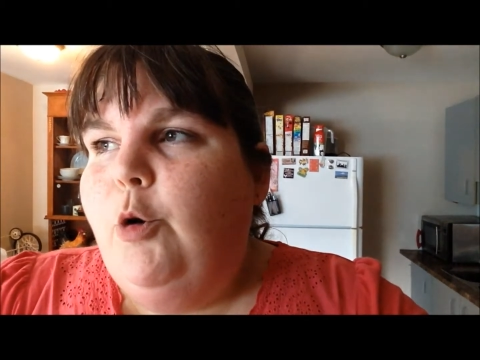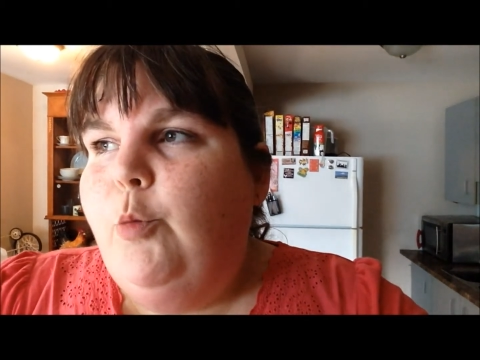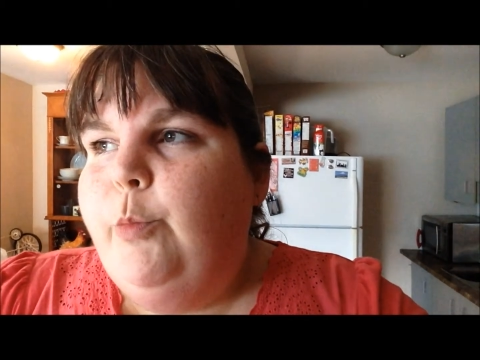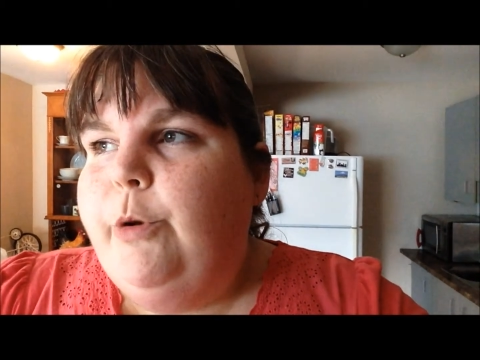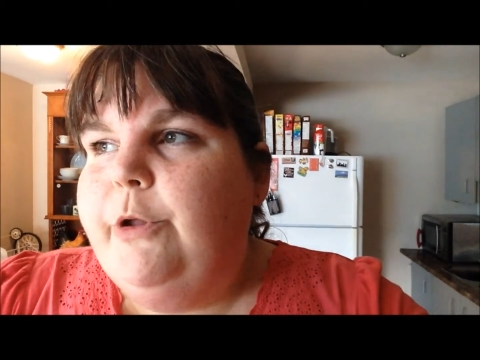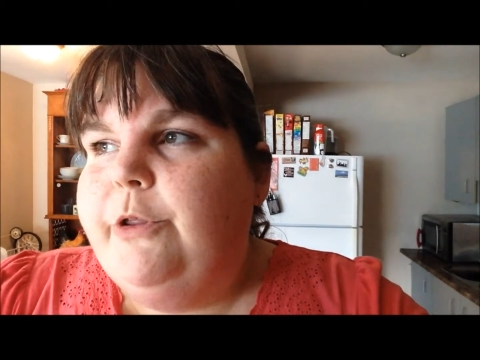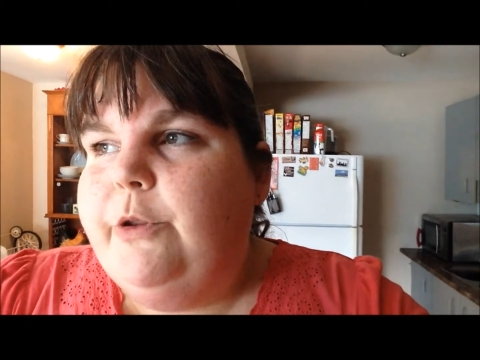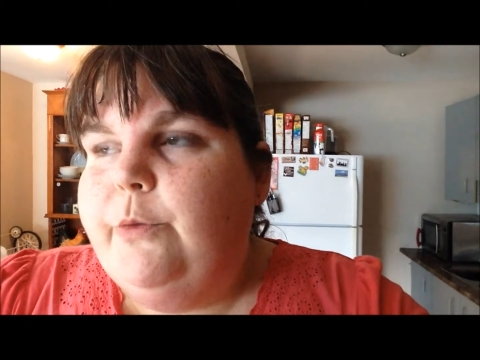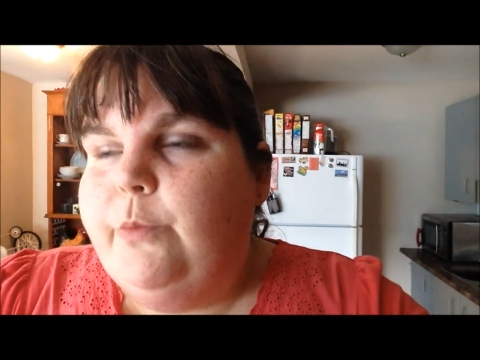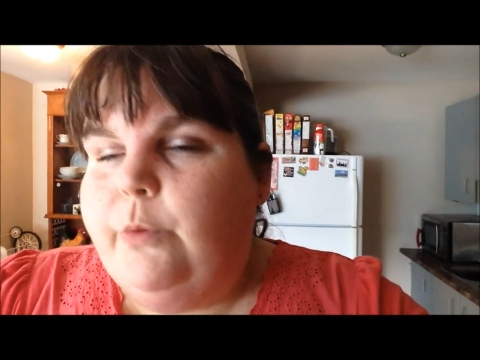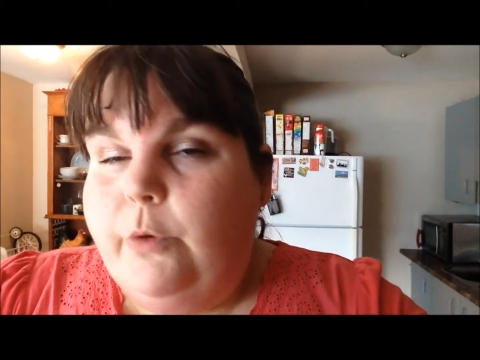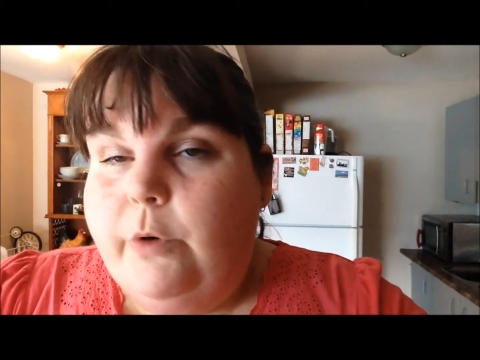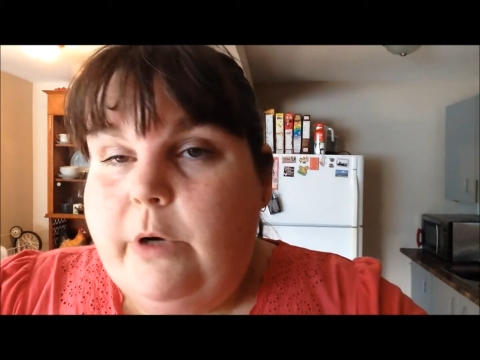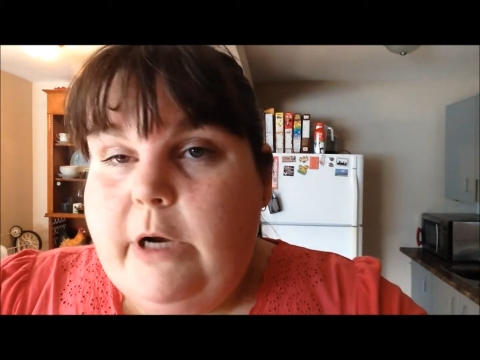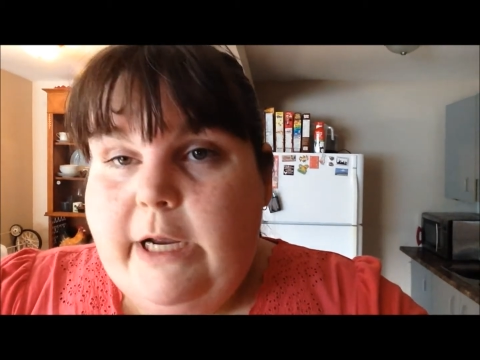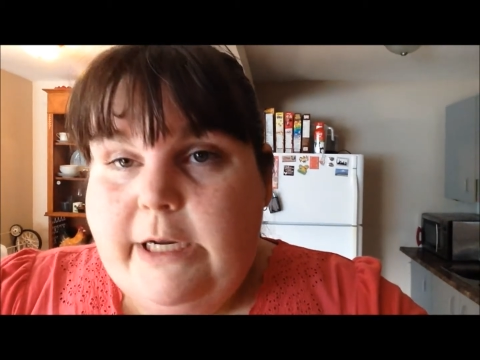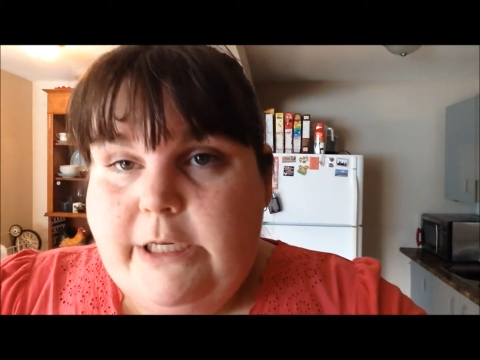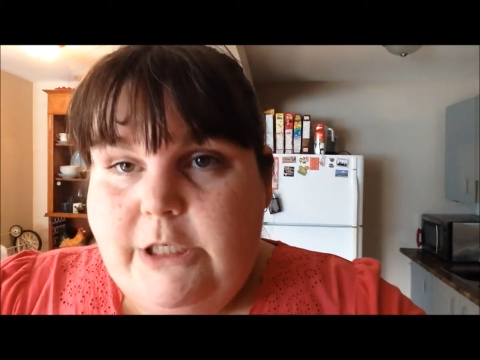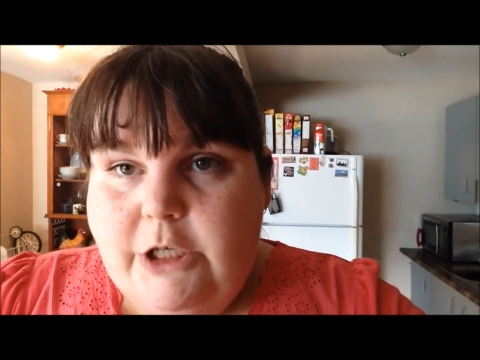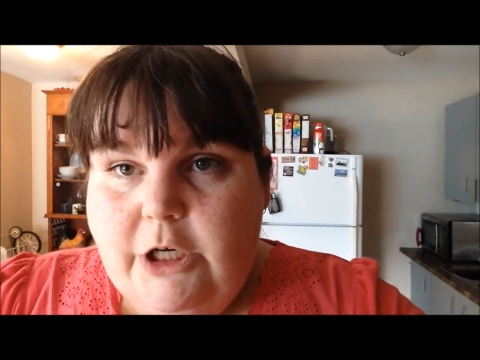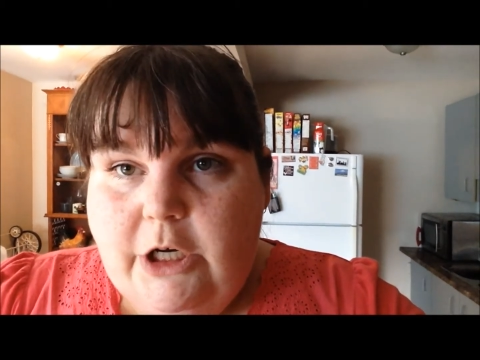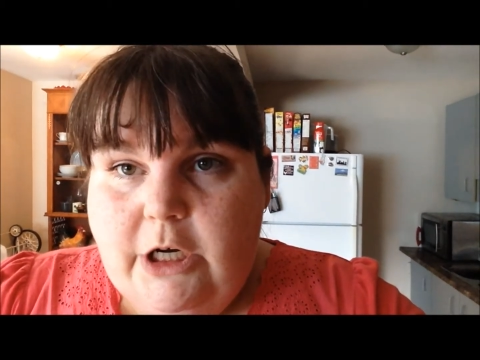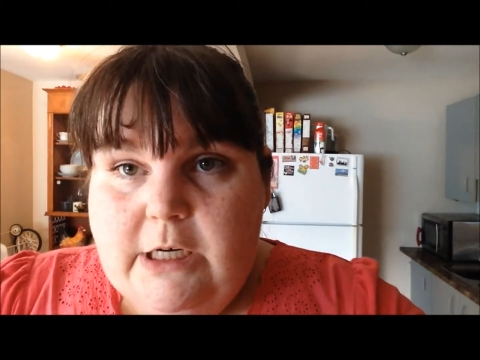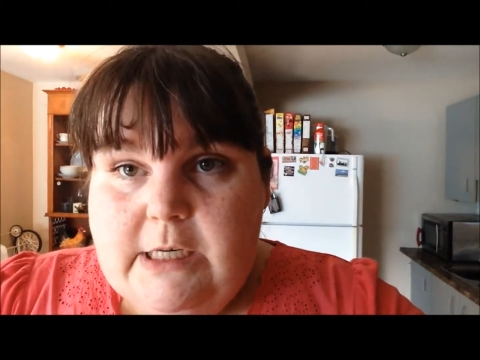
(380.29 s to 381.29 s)
but the route I
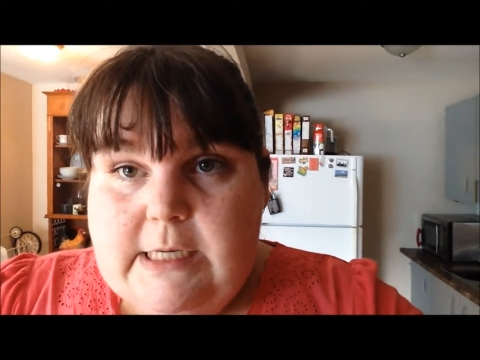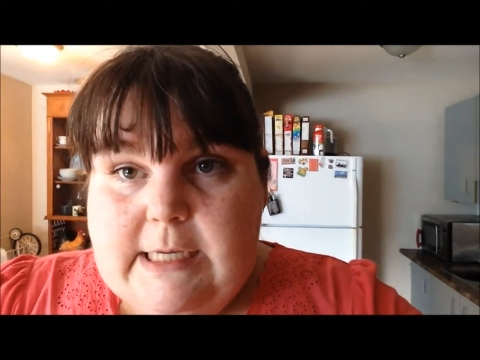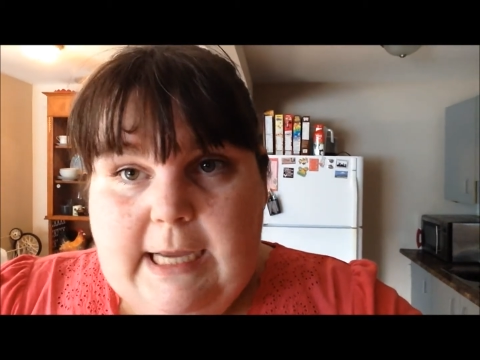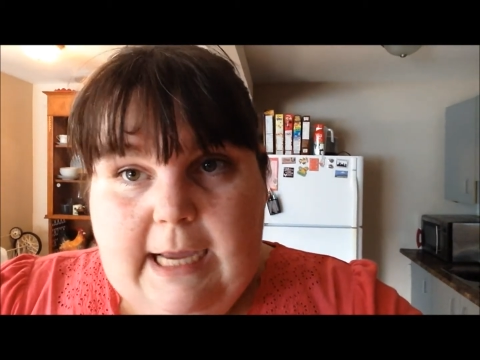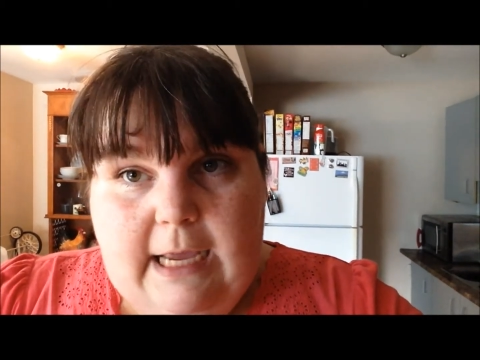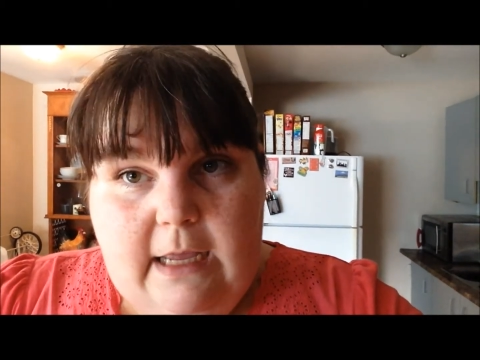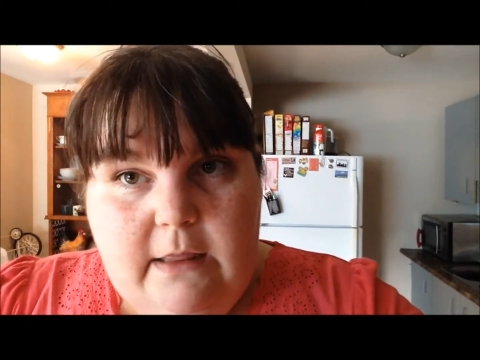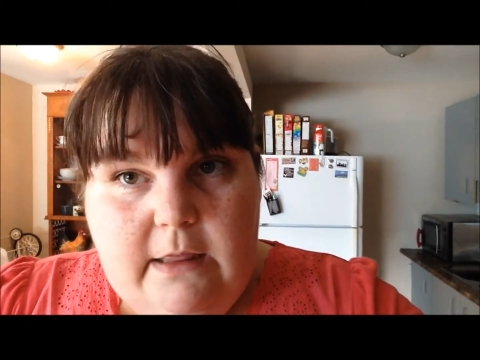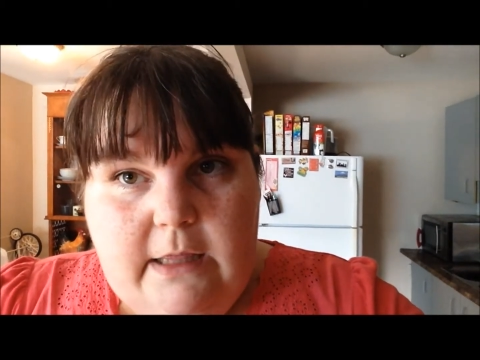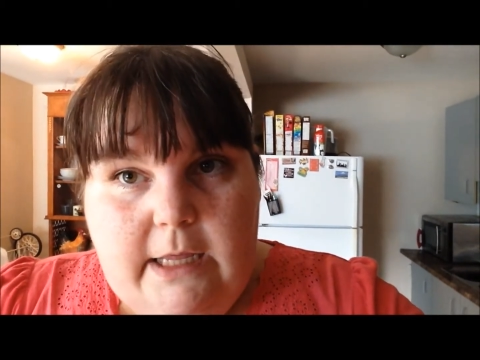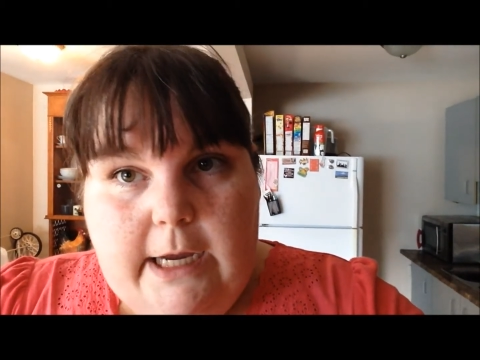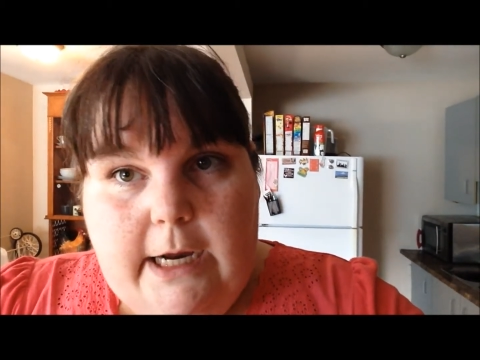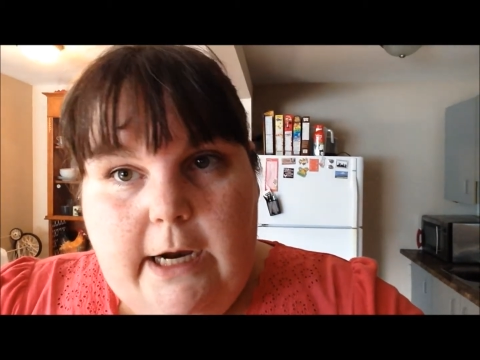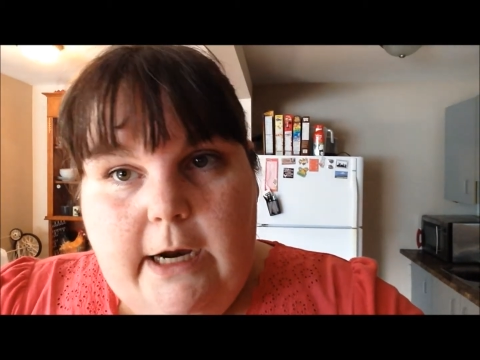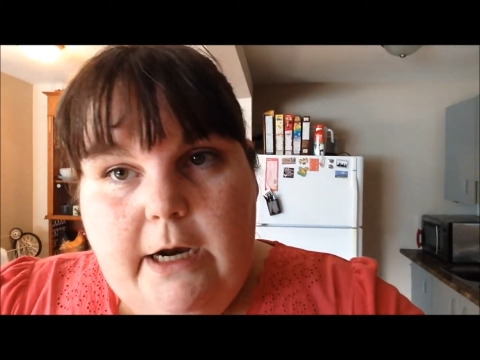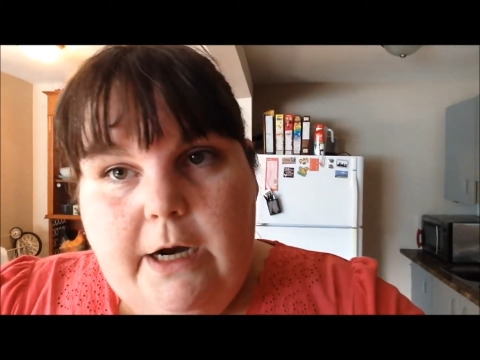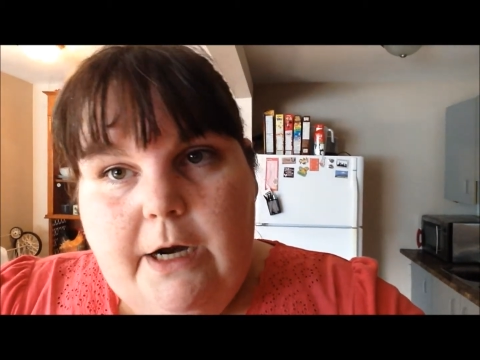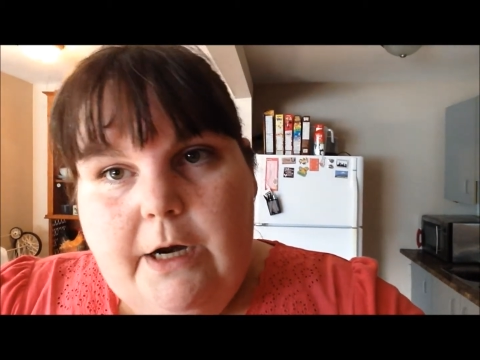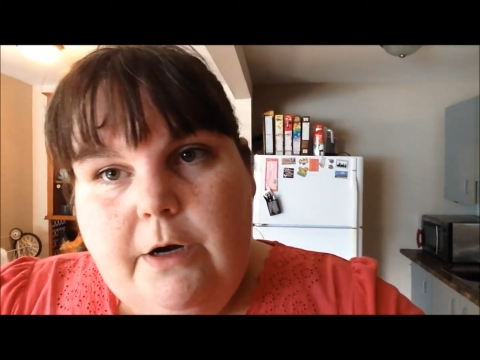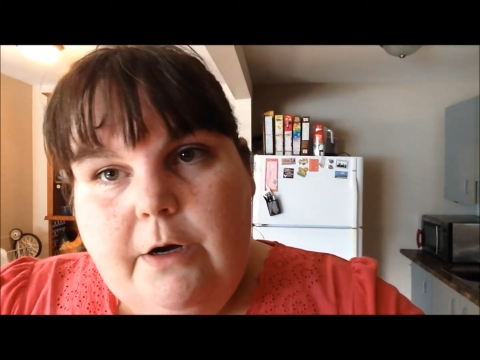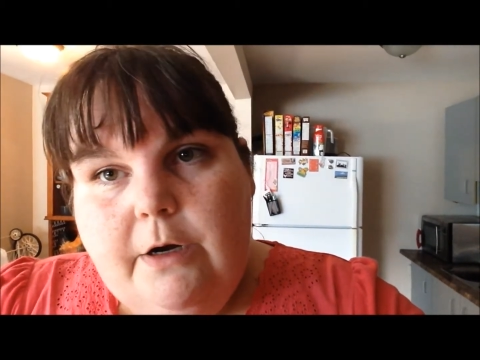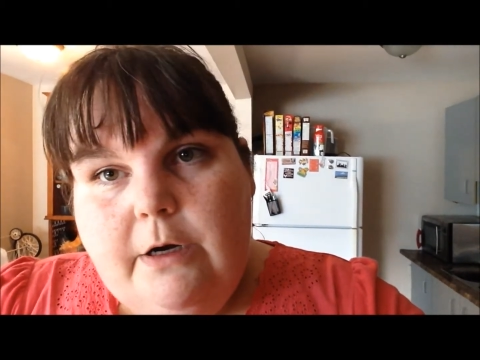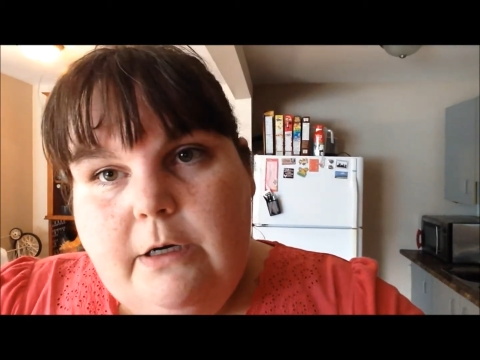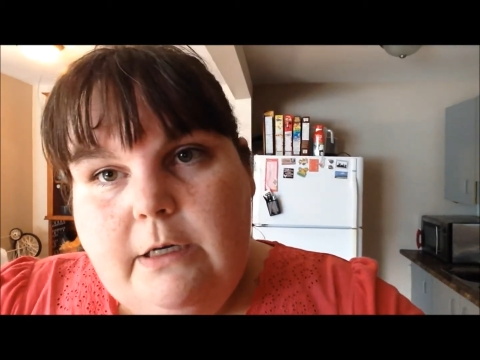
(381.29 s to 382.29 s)
took to get
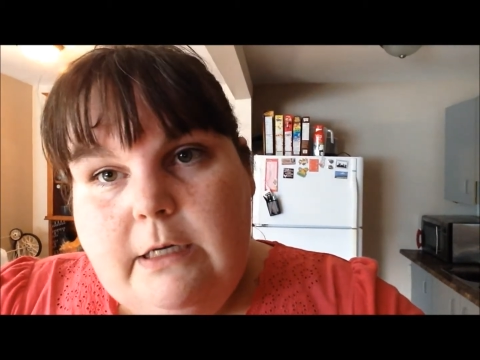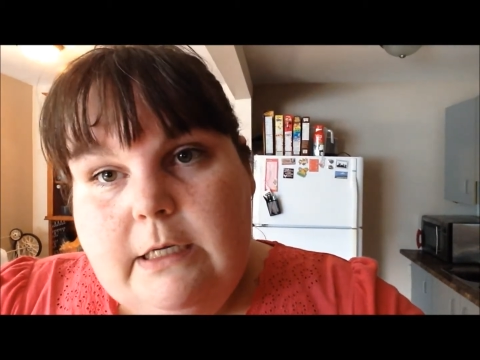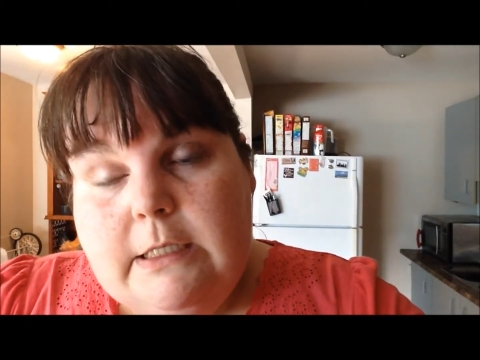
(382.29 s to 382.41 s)
there